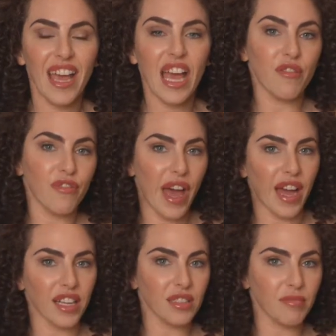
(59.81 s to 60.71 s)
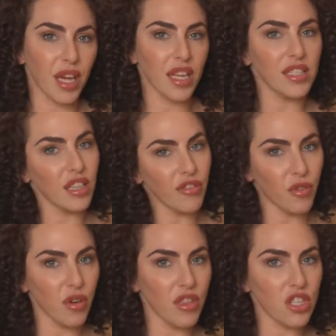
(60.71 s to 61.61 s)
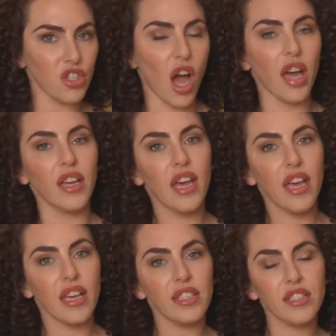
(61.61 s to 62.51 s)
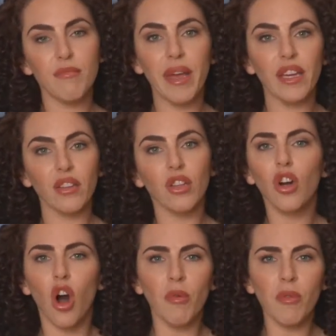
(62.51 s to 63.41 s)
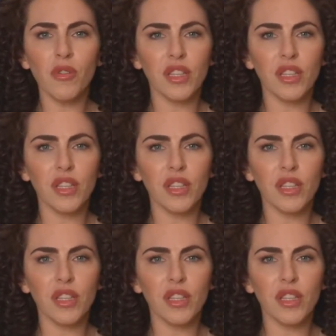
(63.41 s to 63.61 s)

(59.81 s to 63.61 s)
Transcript: In fact, my idea for this shot is to make it look almost